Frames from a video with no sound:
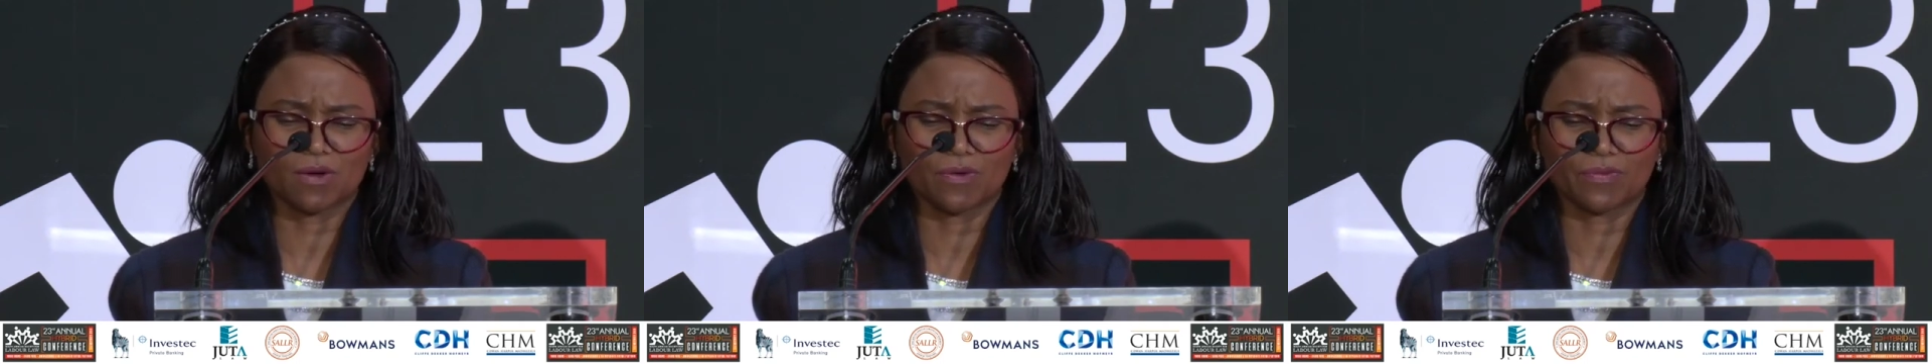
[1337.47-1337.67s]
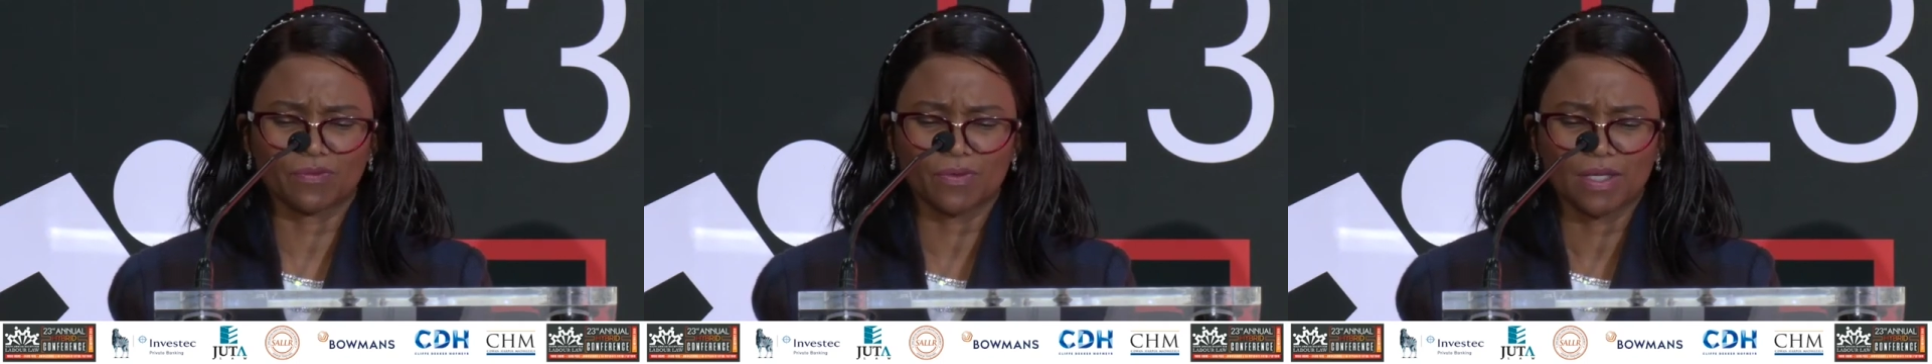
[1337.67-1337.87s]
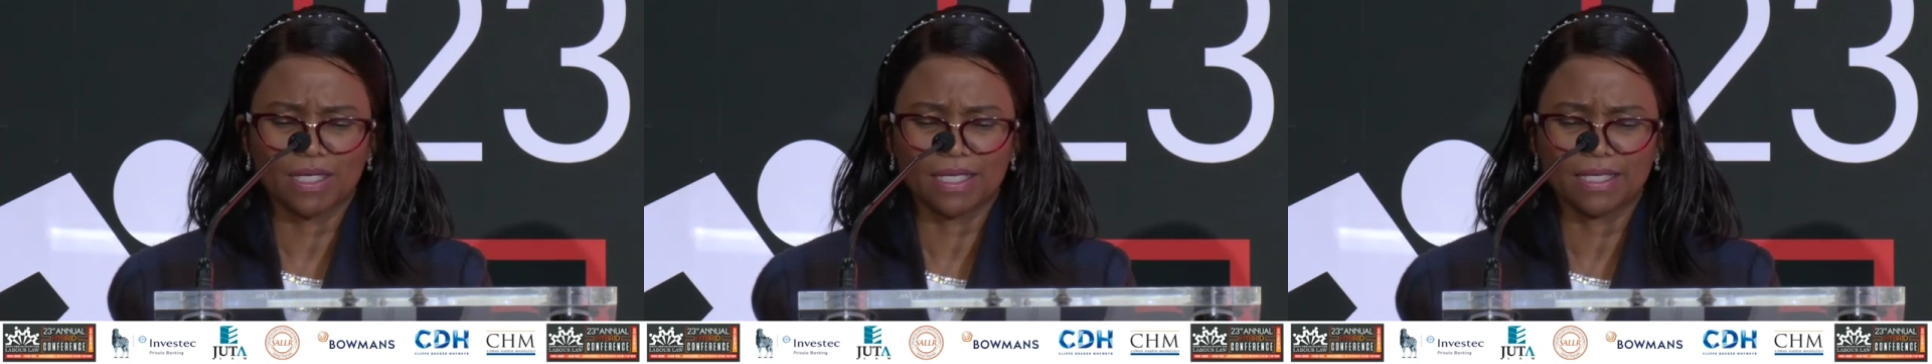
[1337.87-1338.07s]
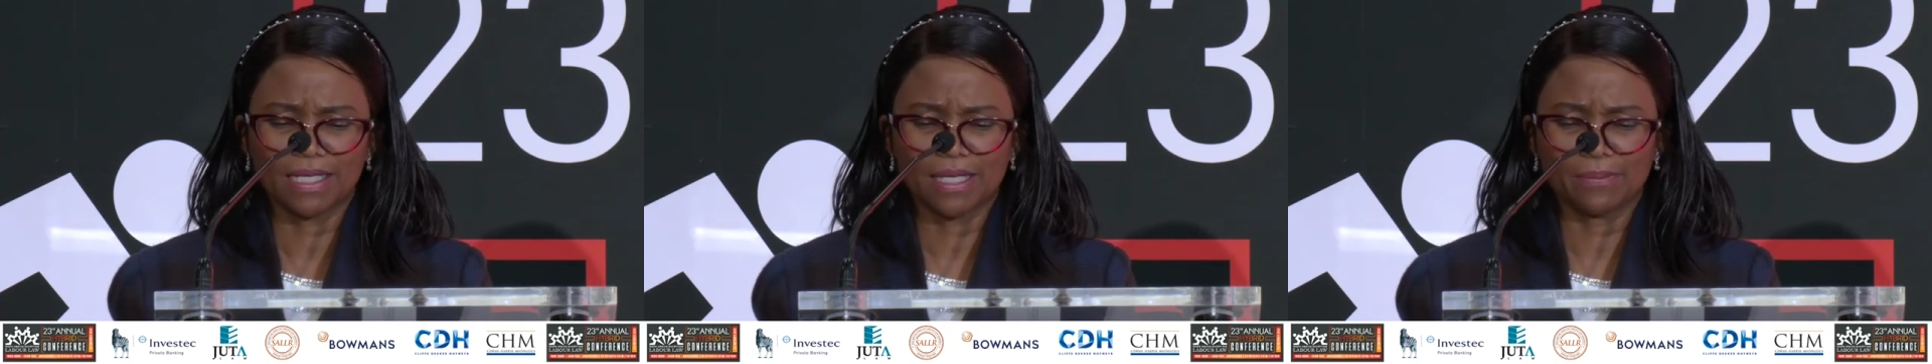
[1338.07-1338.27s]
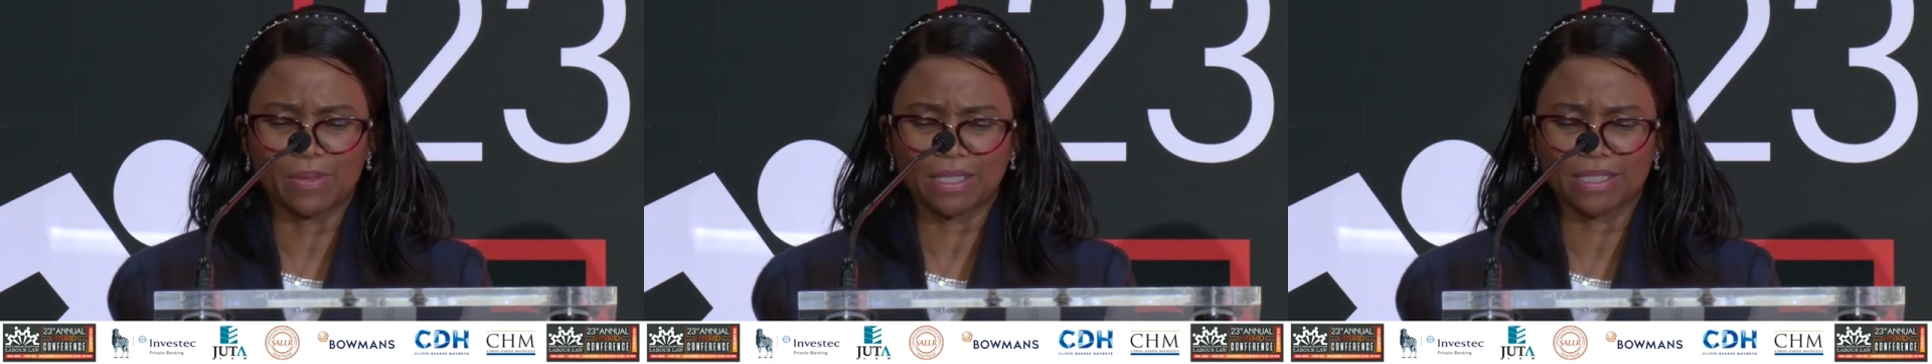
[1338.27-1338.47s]
of
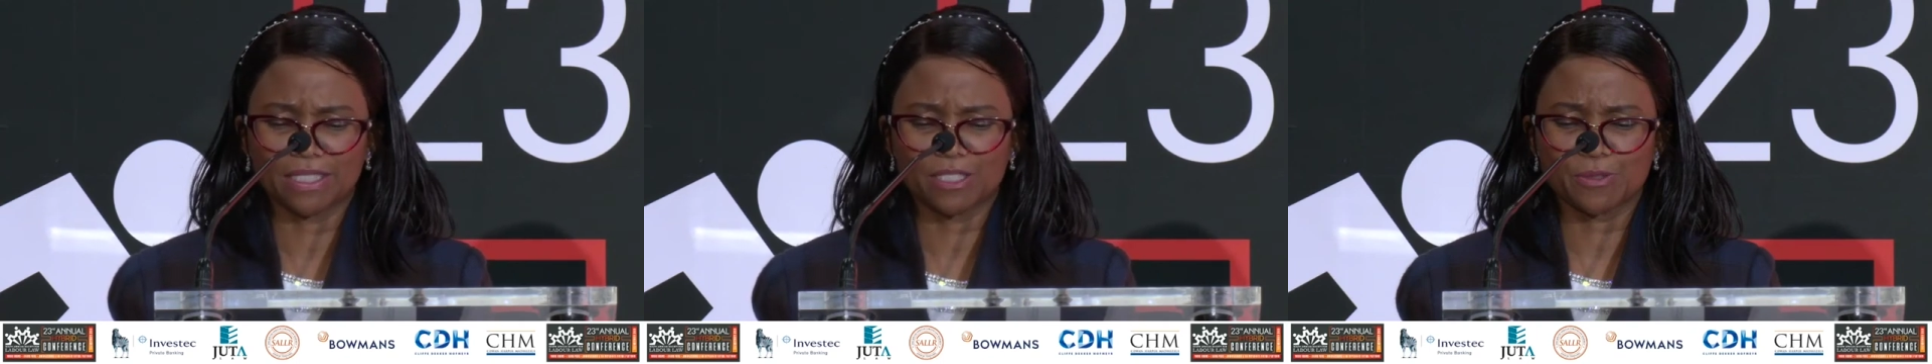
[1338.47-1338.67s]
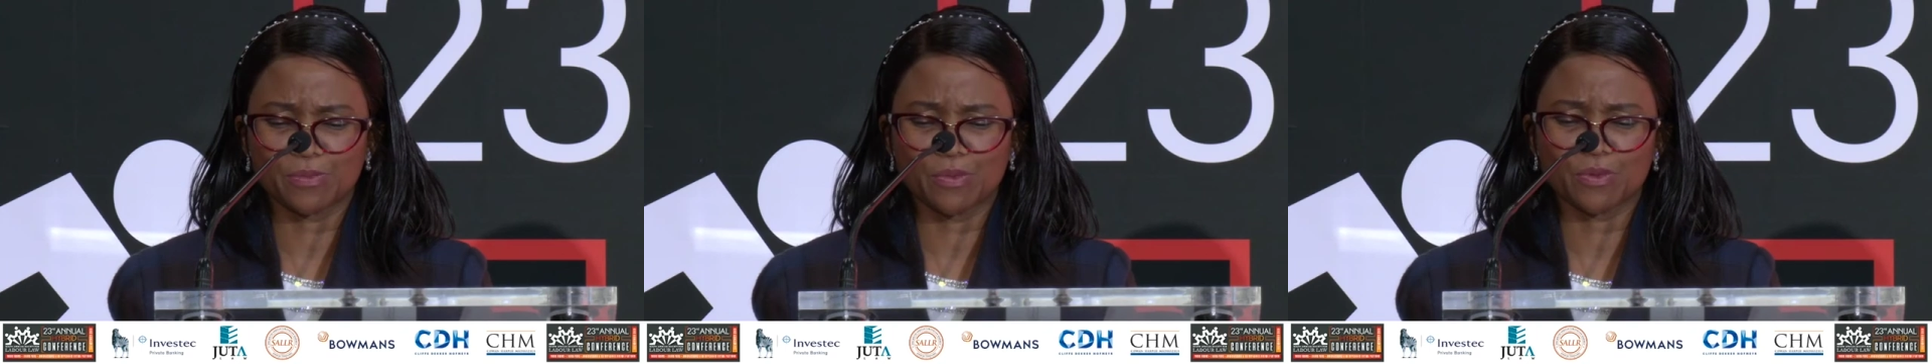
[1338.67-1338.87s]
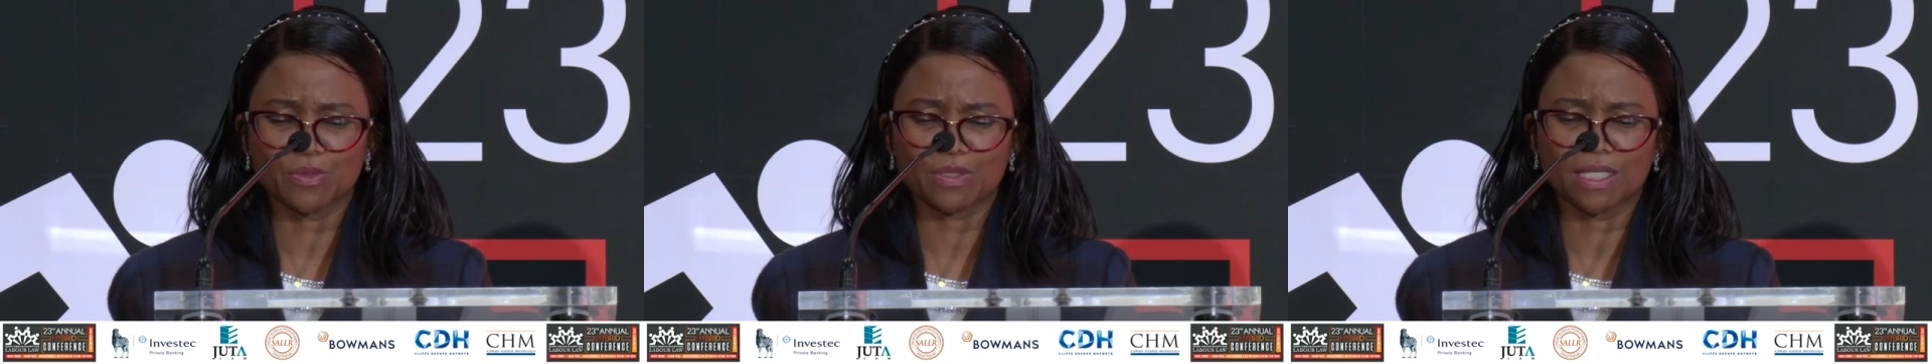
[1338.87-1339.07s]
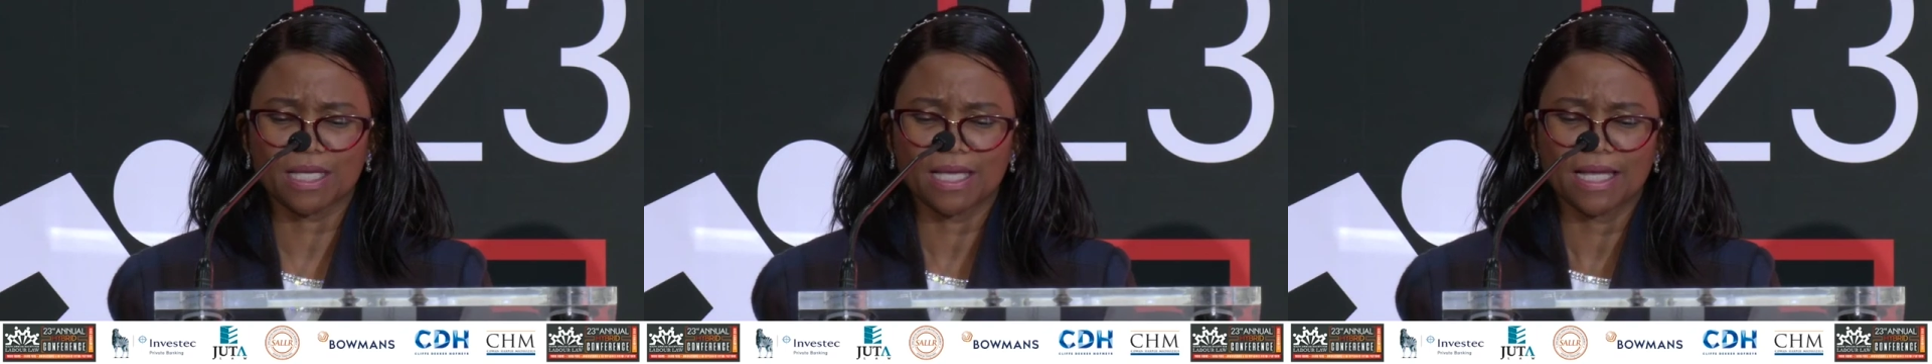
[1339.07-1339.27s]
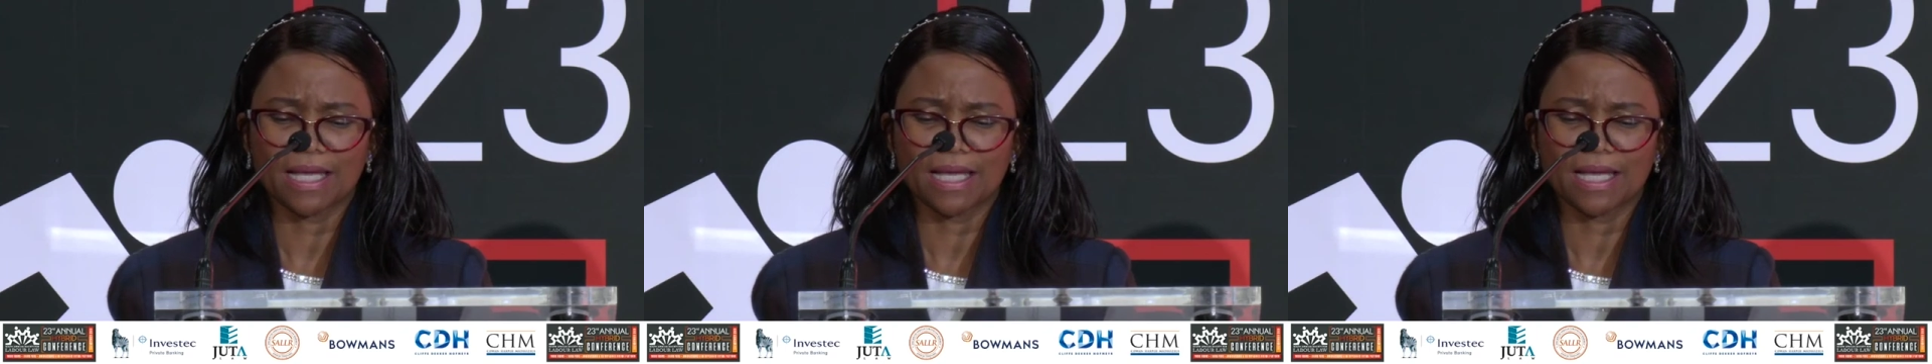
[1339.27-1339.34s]
labor disputes